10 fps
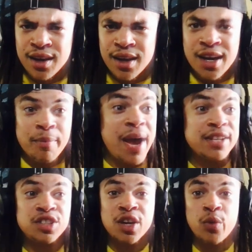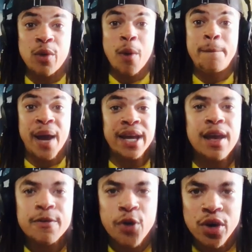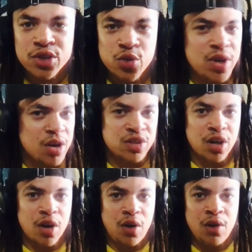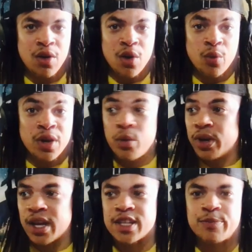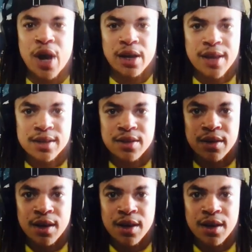In a match that we were begging for 2 years ago when he went against Brock Lesnar?